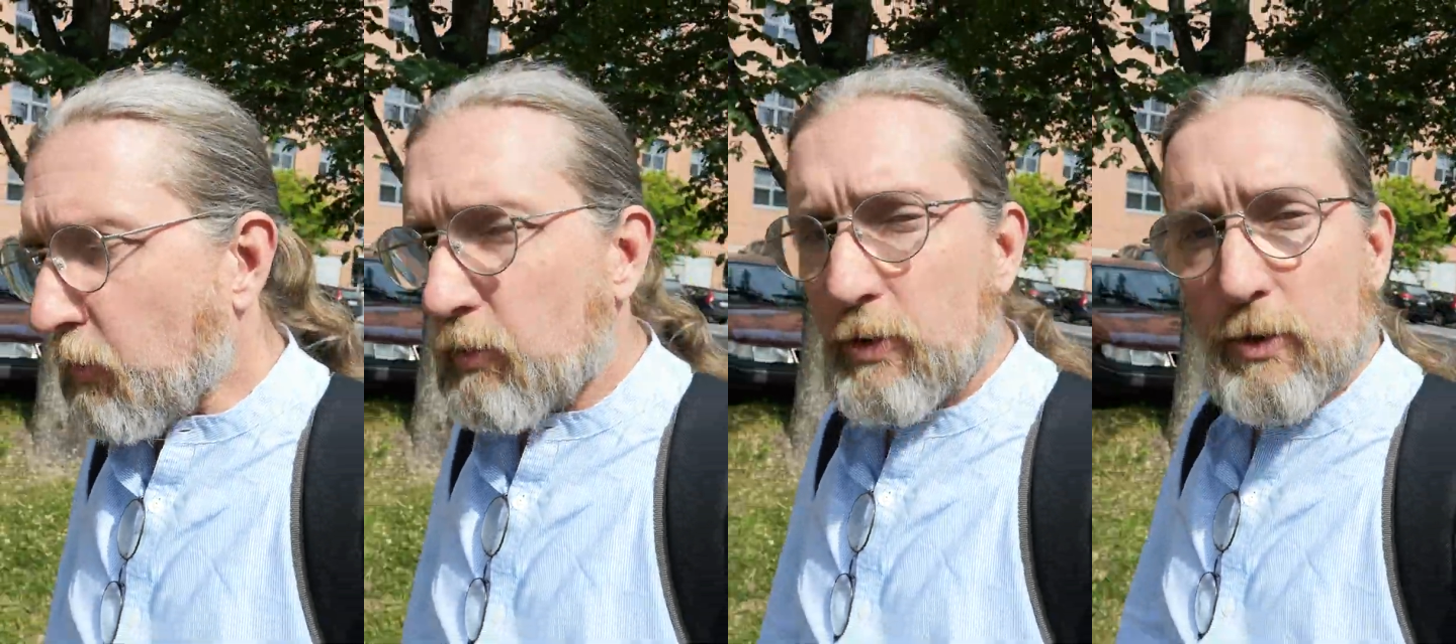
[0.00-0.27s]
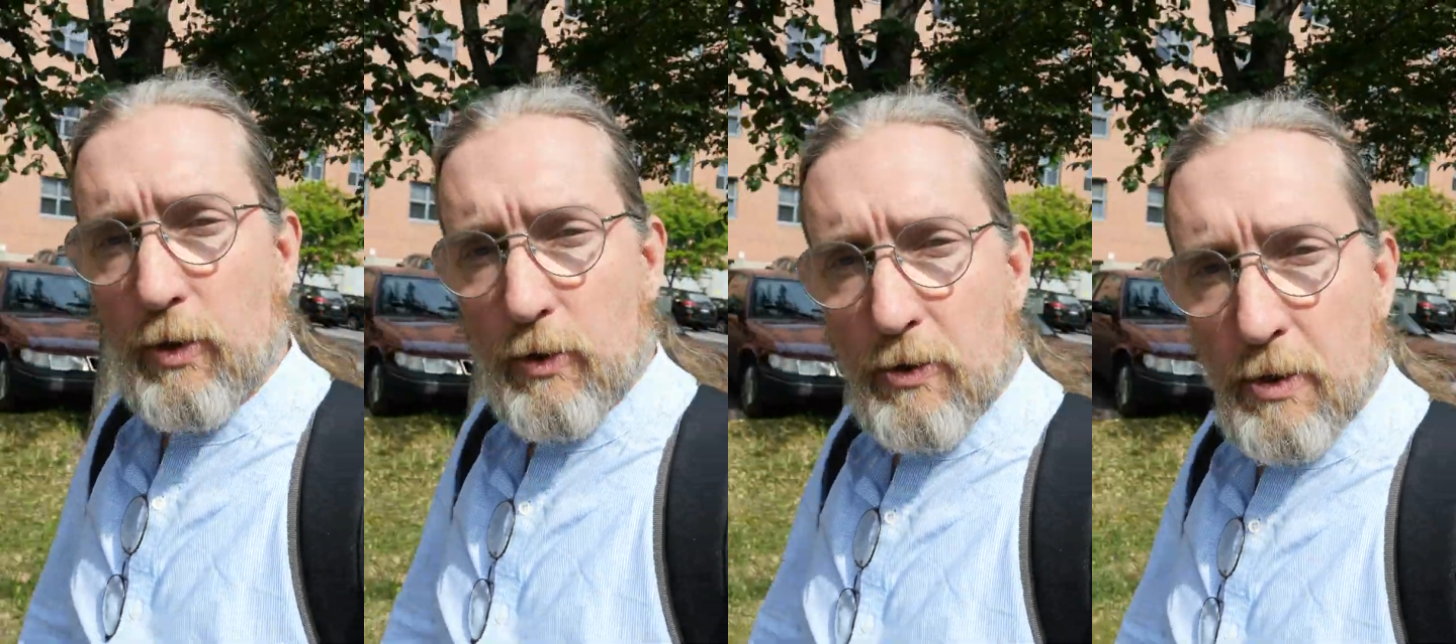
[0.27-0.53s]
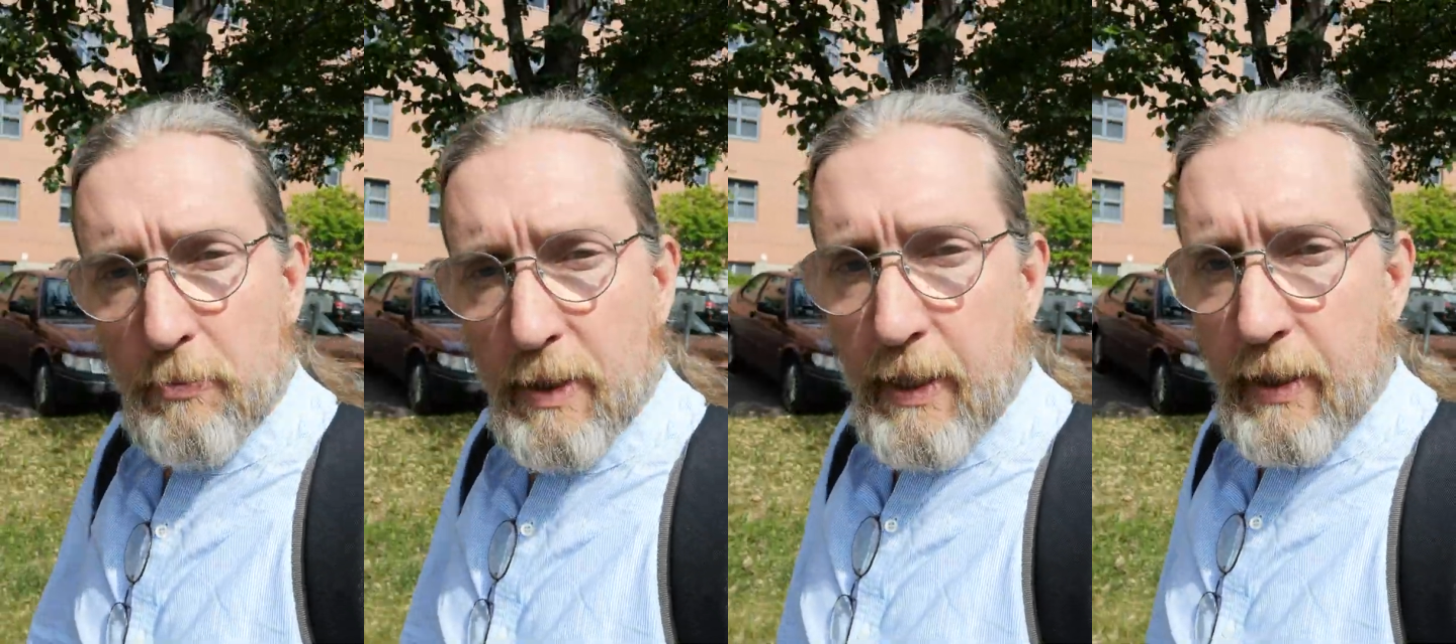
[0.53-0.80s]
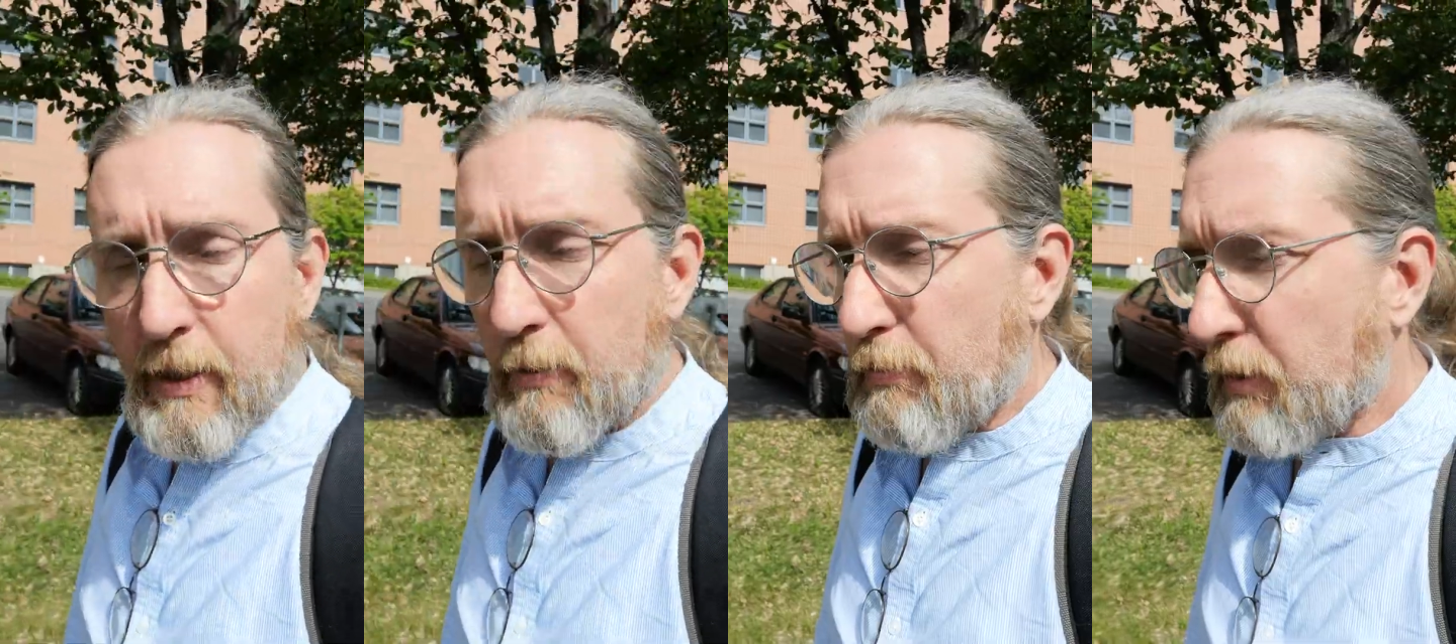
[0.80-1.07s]
looks good to
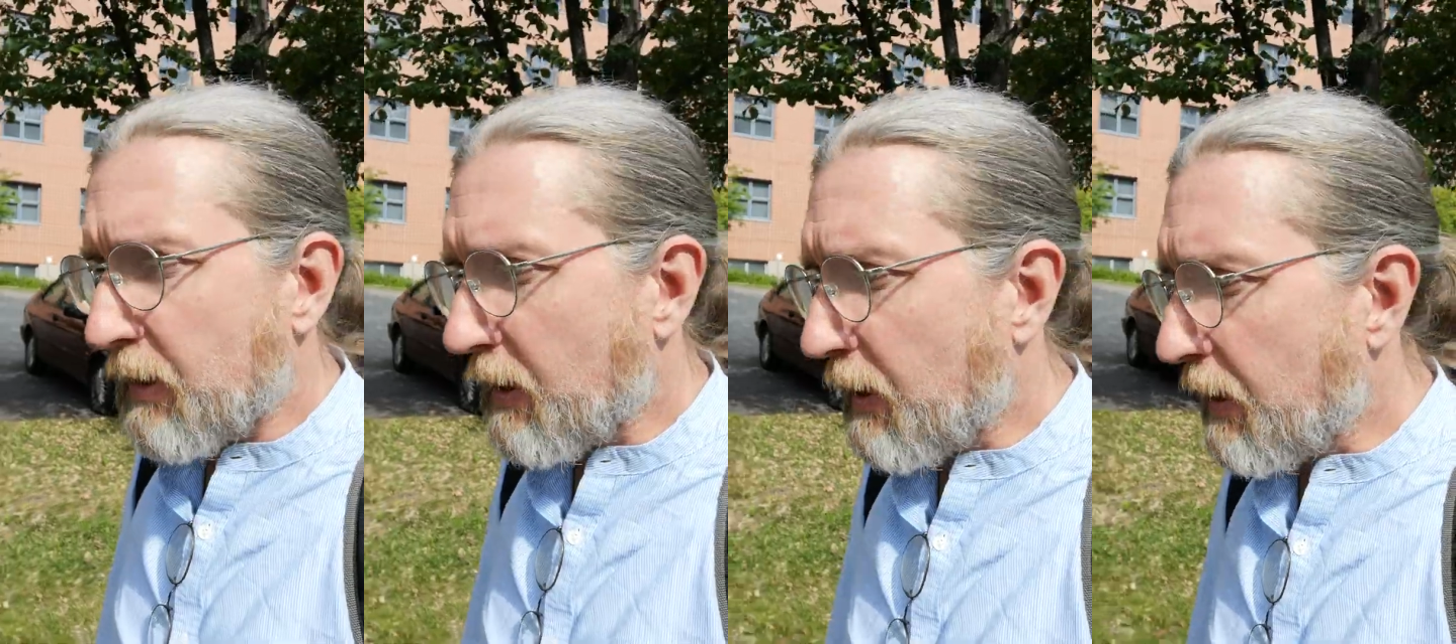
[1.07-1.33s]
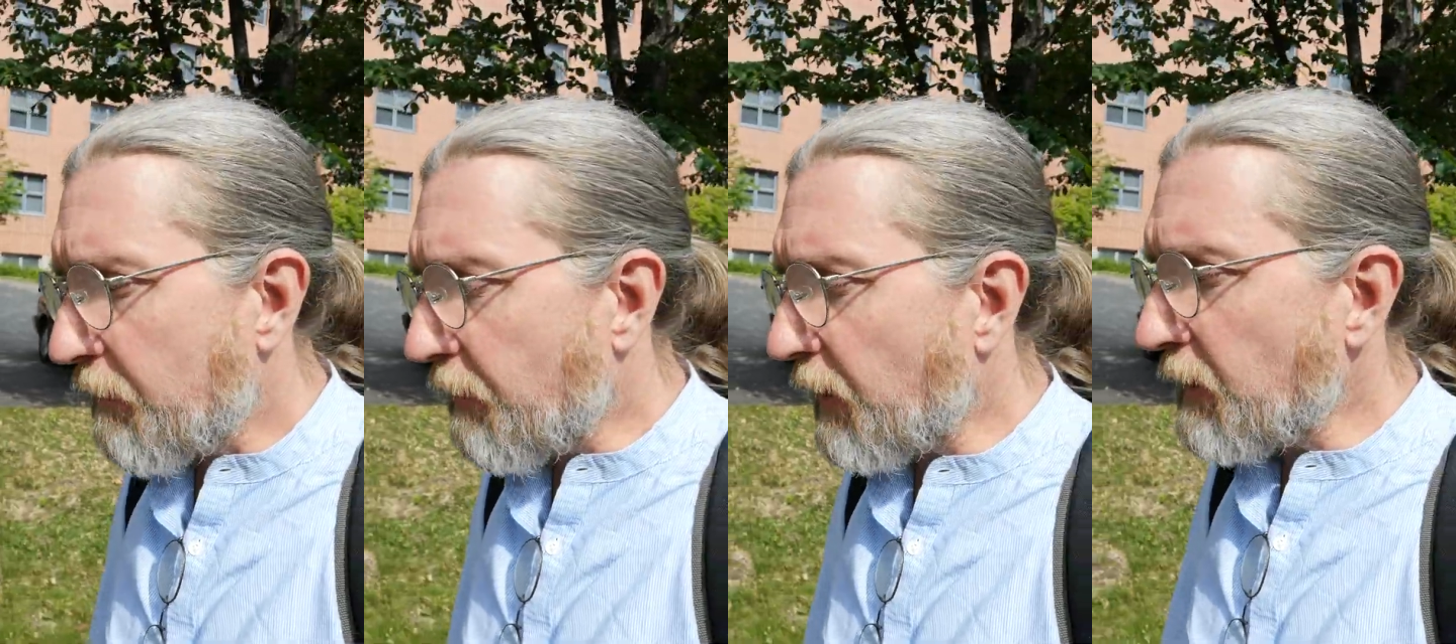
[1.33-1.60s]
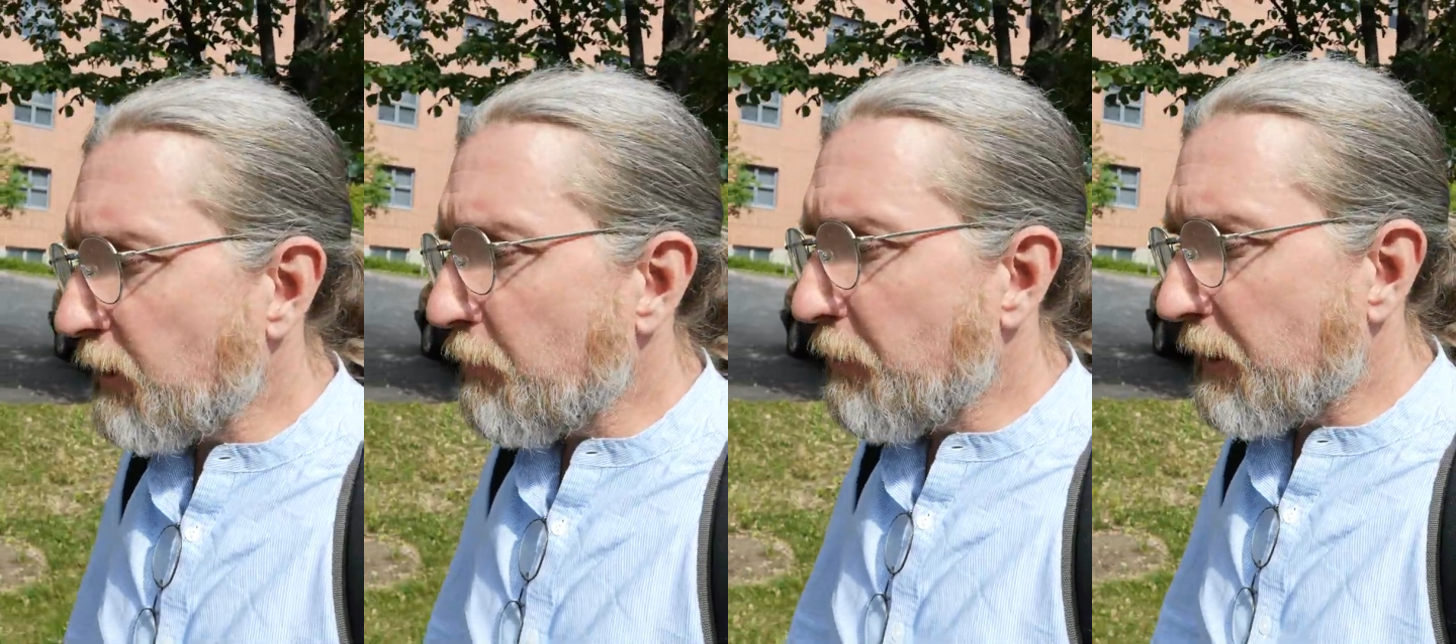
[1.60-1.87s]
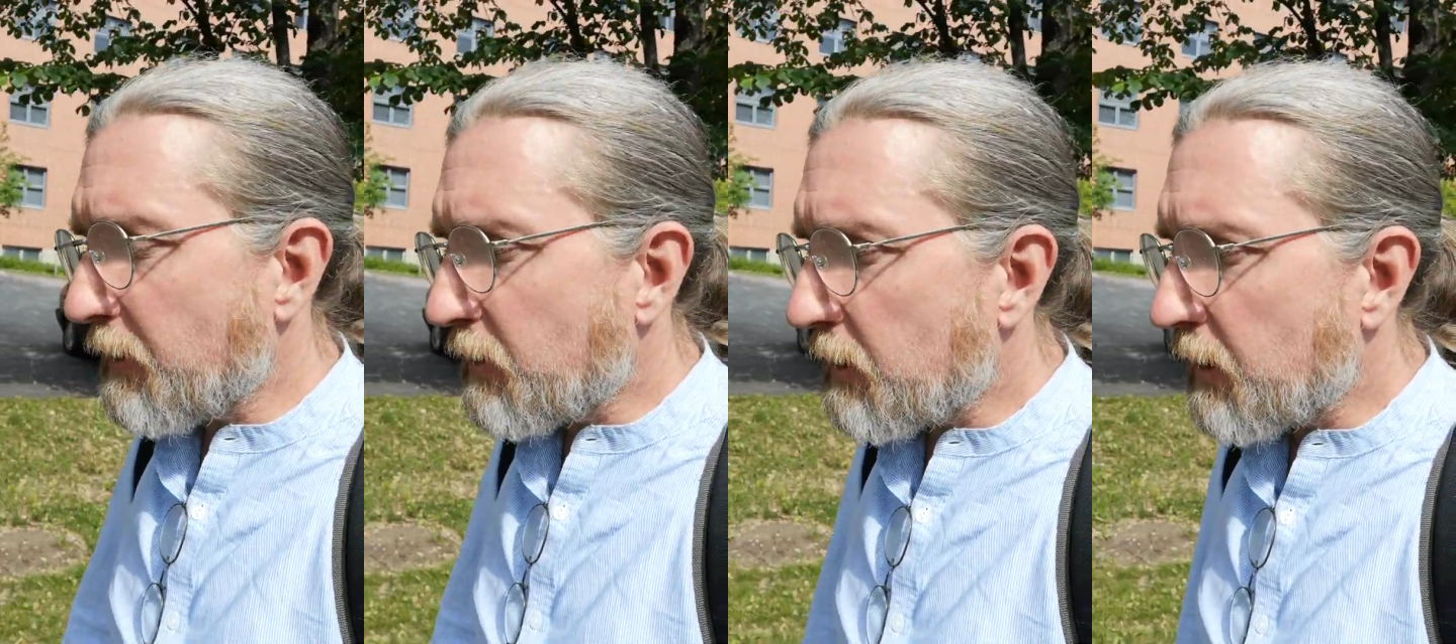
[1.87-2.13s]
me, but I find it a bit